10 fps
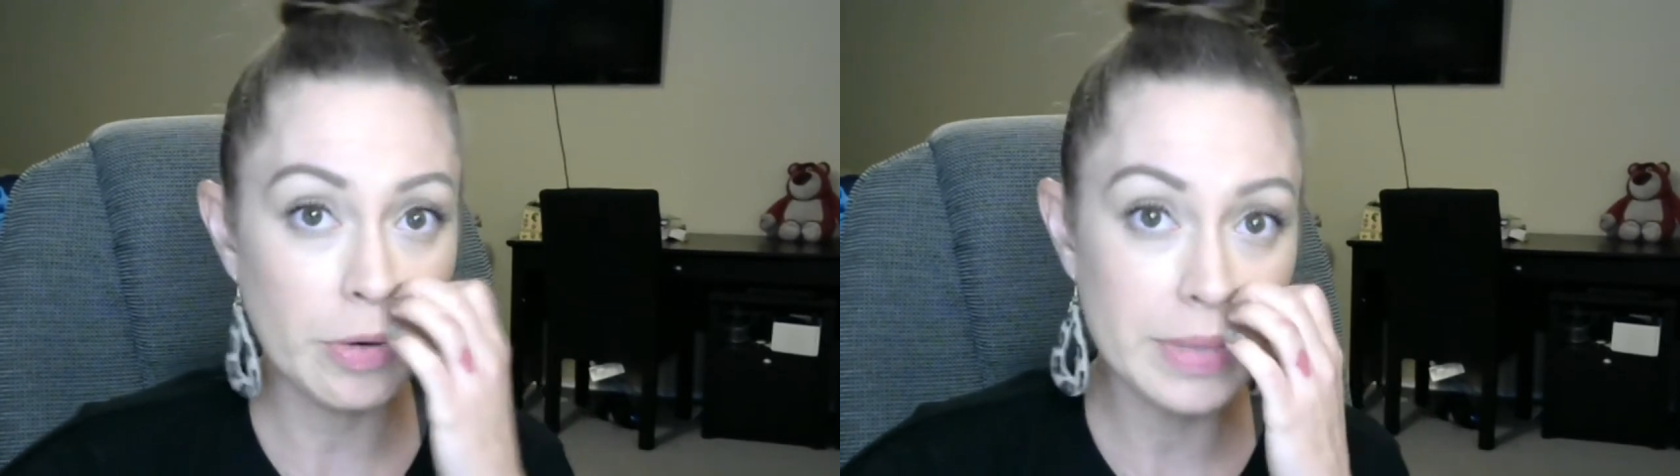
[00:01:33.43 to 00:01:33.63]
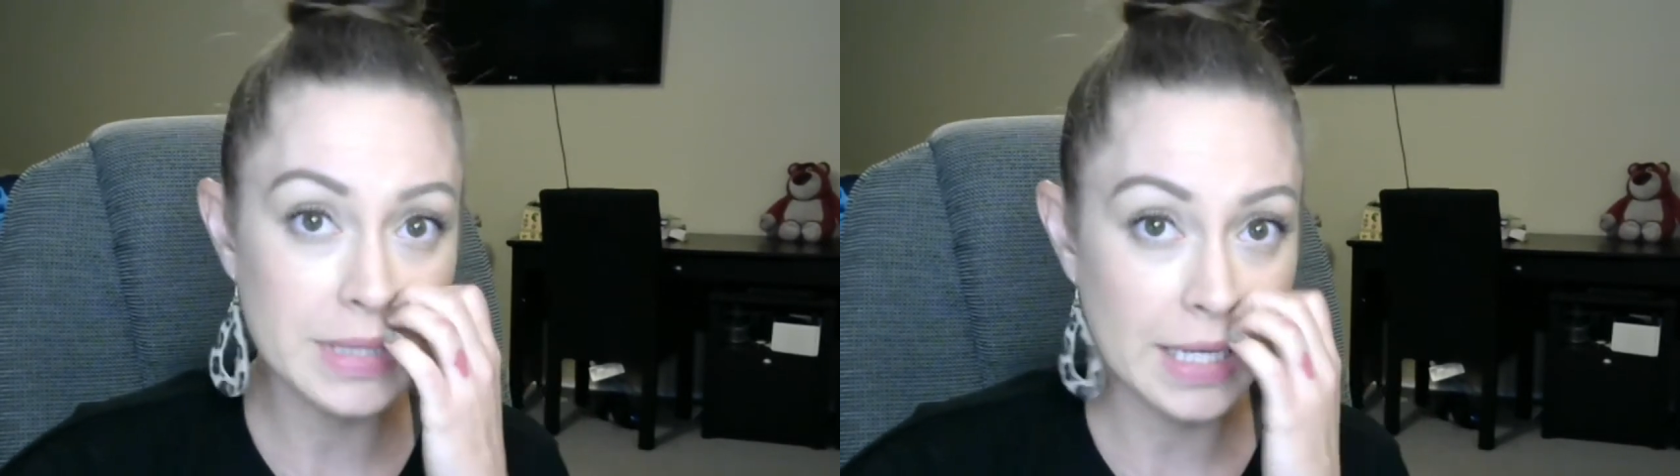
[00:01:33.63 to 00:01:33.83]

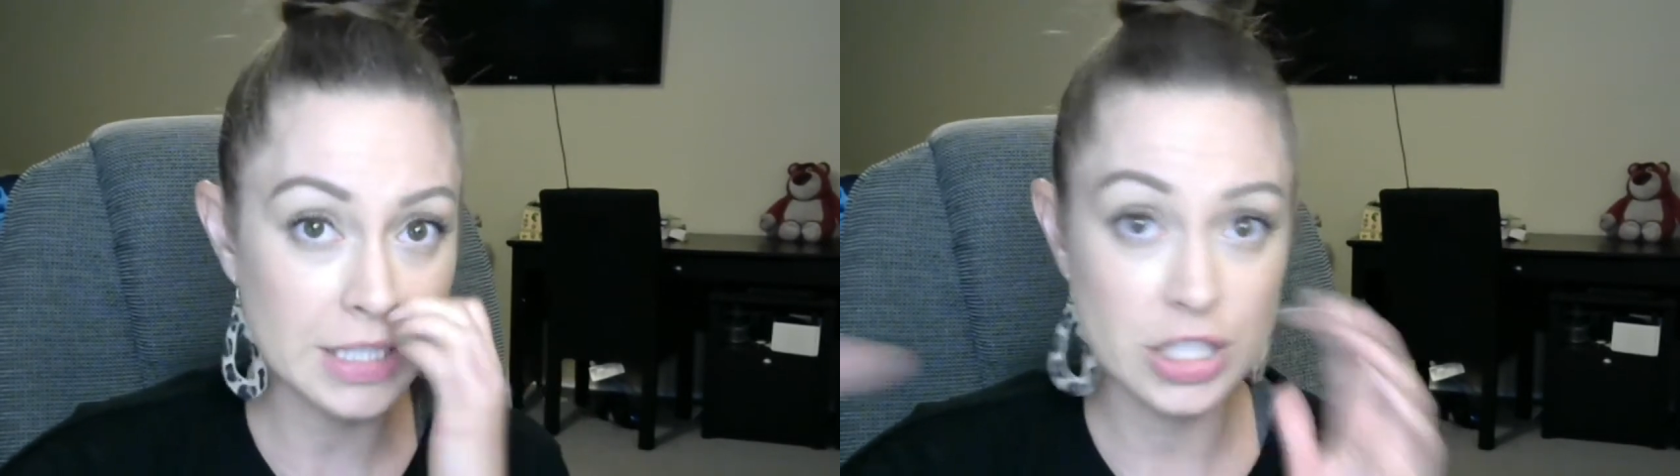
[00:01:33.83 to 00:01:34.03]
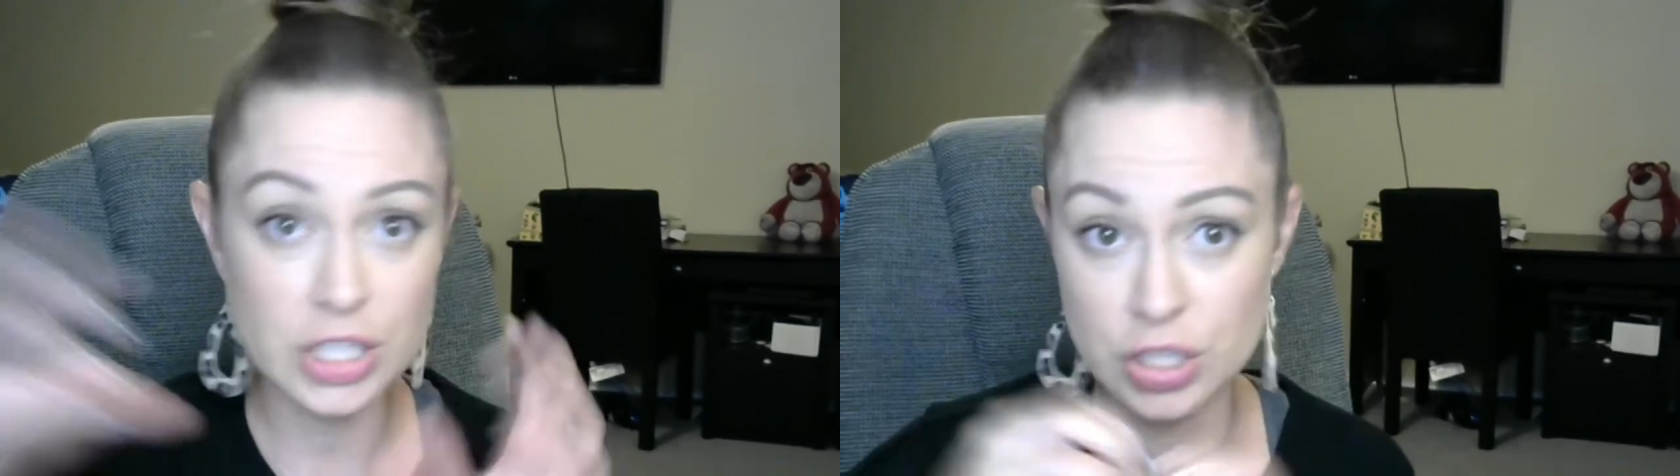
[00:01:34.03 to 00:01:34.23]

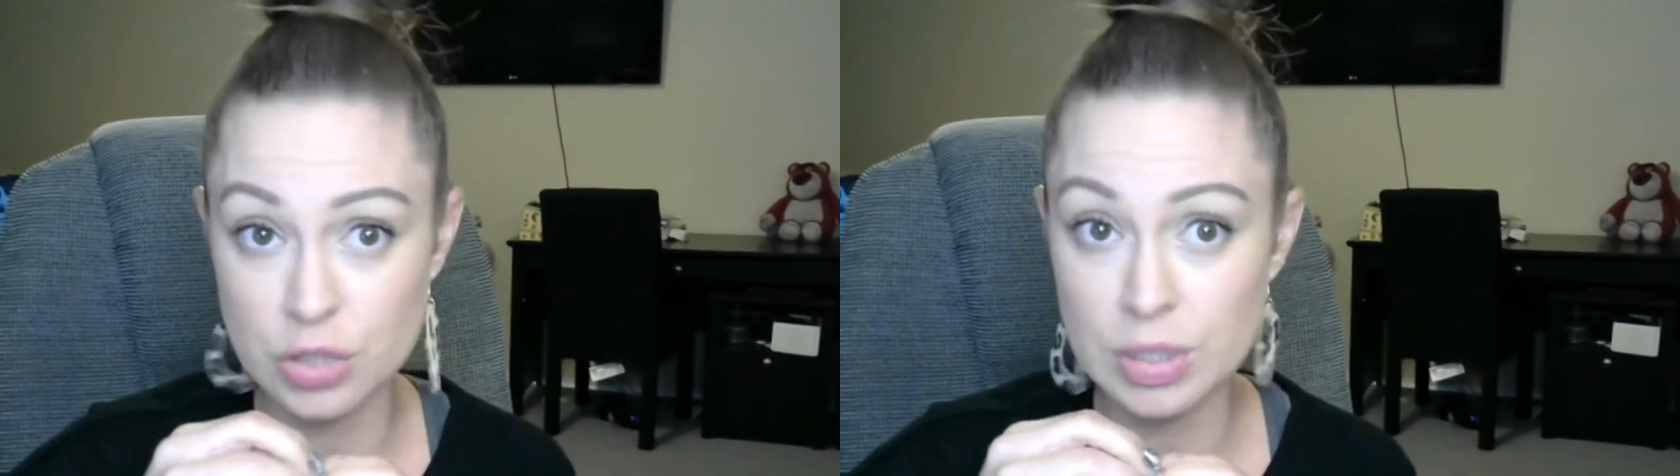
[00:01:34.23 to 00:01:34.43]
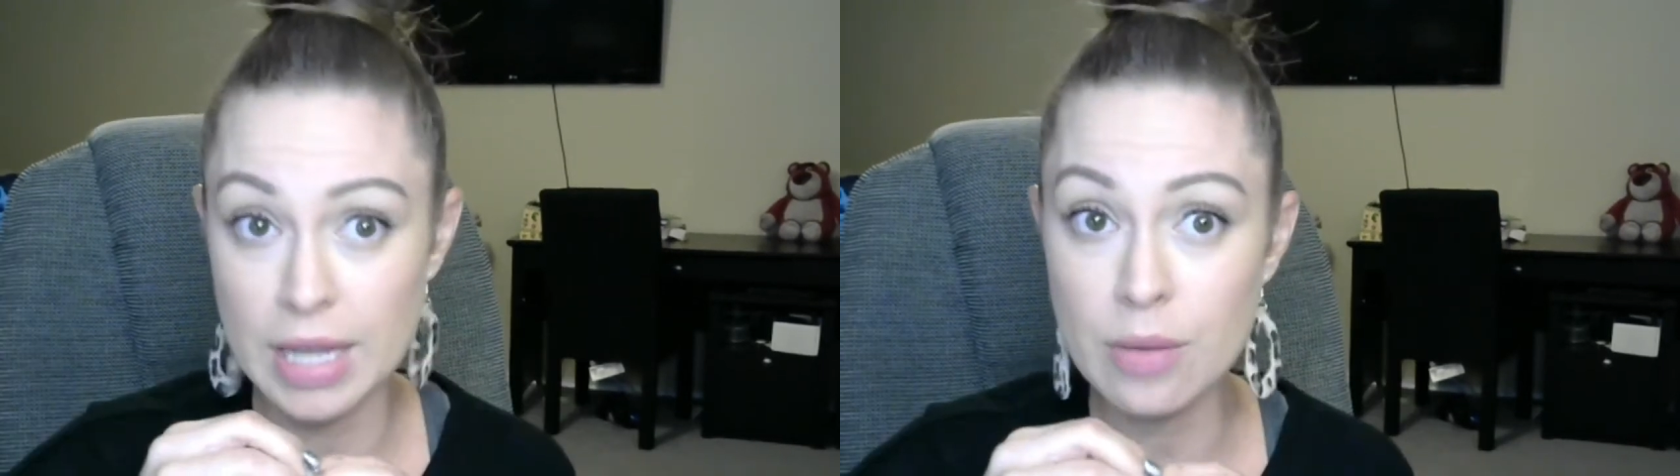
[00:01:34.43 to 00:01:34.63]
besides just
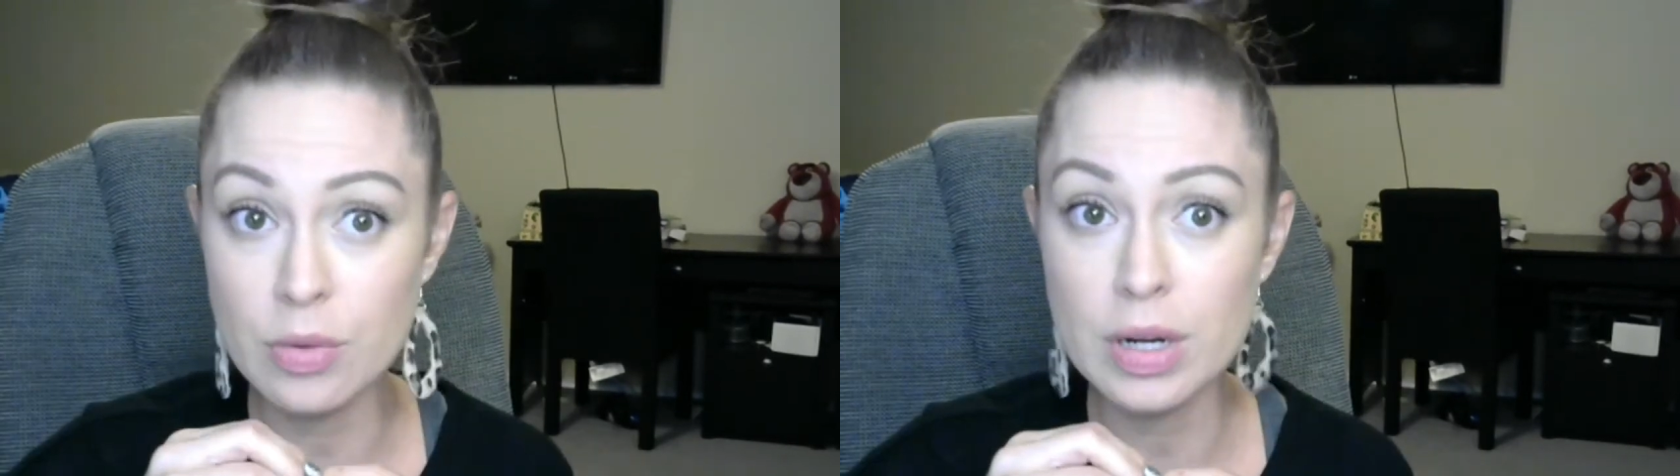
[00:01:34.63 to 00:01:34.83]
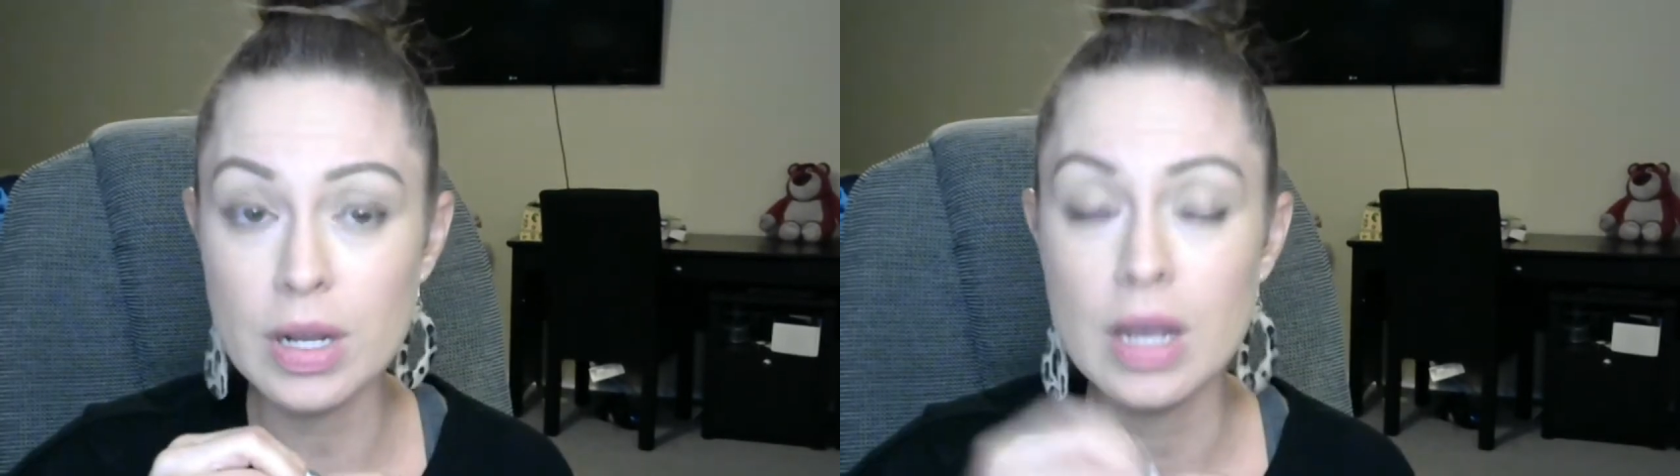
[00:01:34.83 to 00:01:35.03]
your
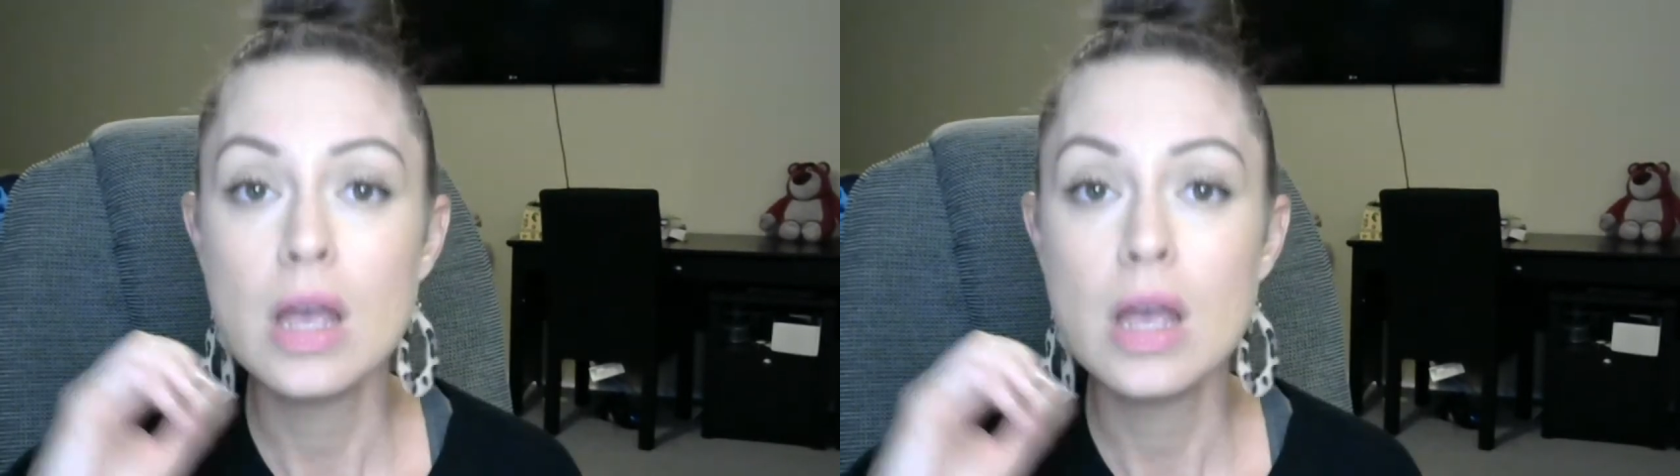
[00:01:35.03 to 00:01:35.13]
network,